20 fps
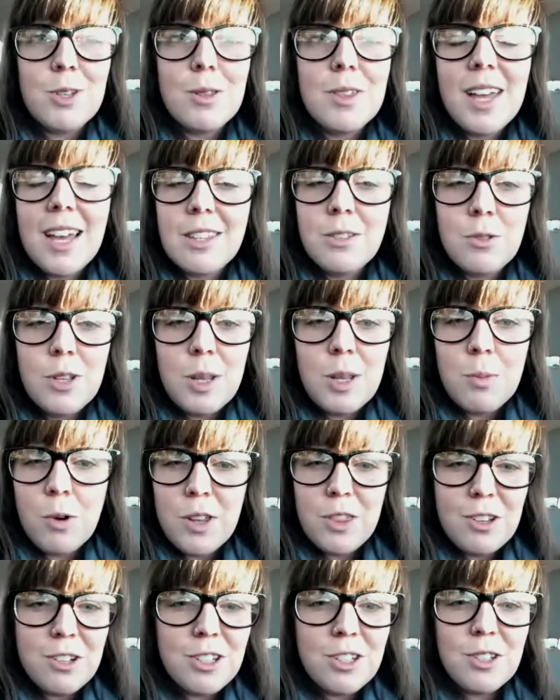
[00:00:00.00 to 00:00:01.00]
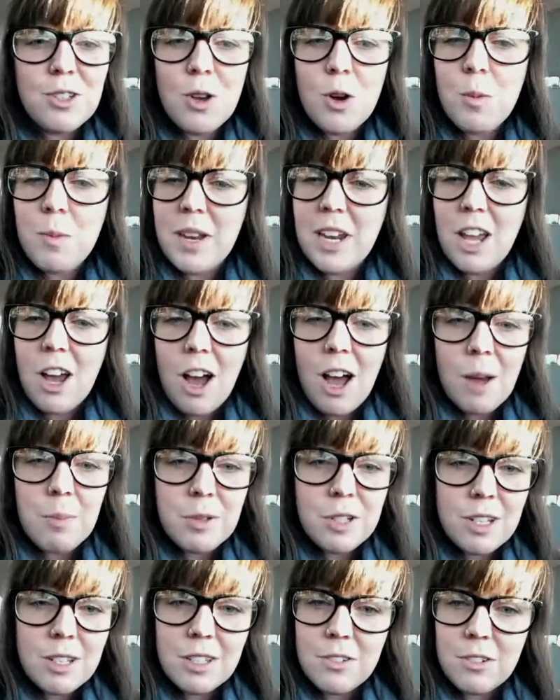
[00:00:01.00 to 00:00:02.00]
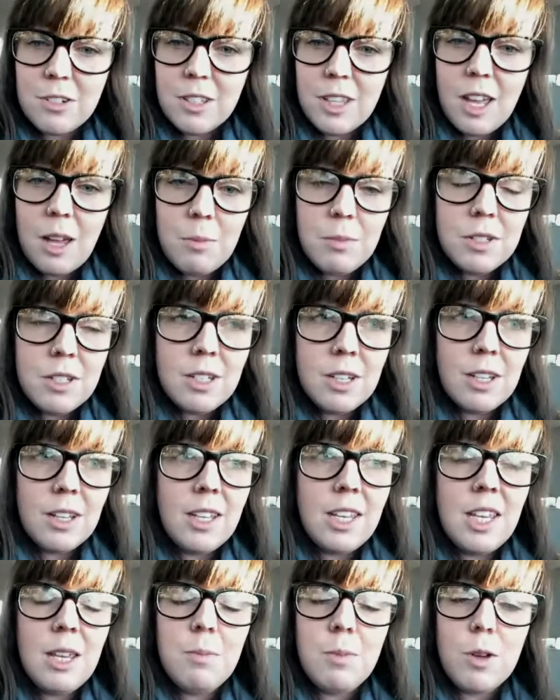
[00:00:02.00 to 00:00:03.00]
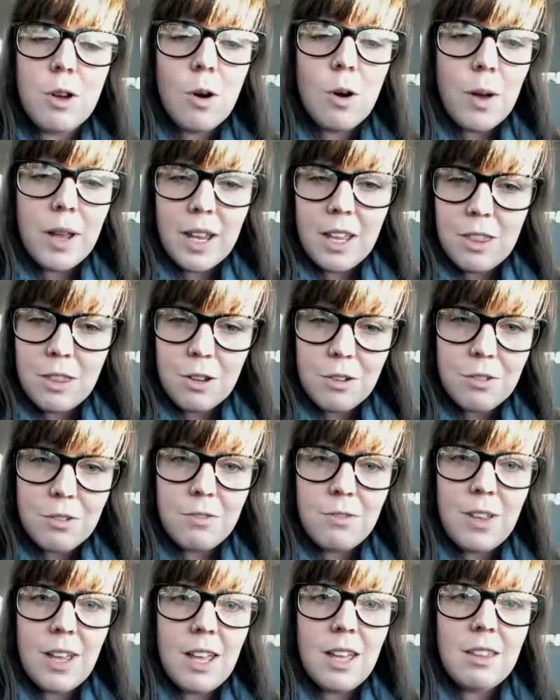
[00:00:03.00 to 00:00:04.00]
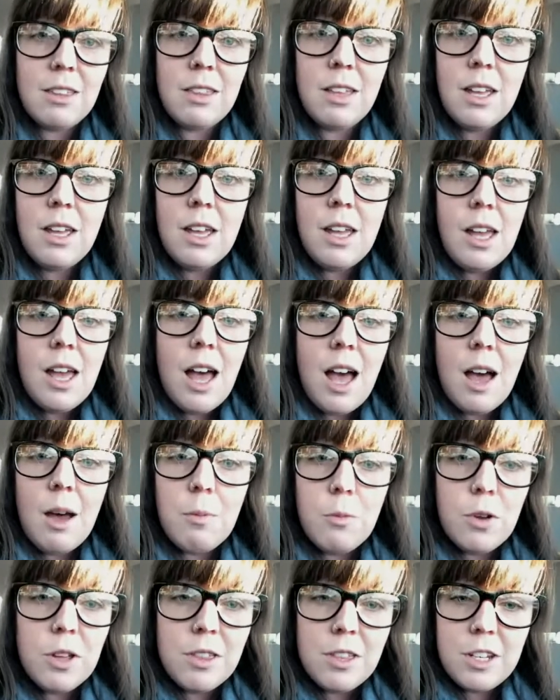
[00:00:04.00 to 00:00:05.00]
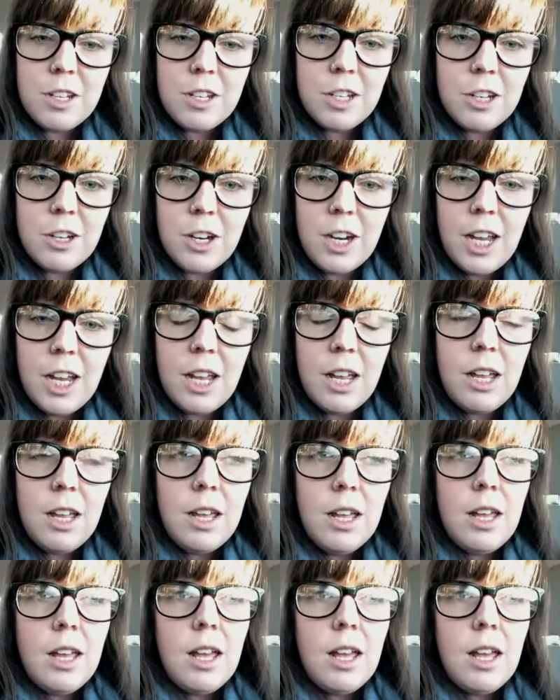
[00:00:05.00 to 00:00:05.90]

So that's really important. There's so many options for them to keep going in their faith with a degree.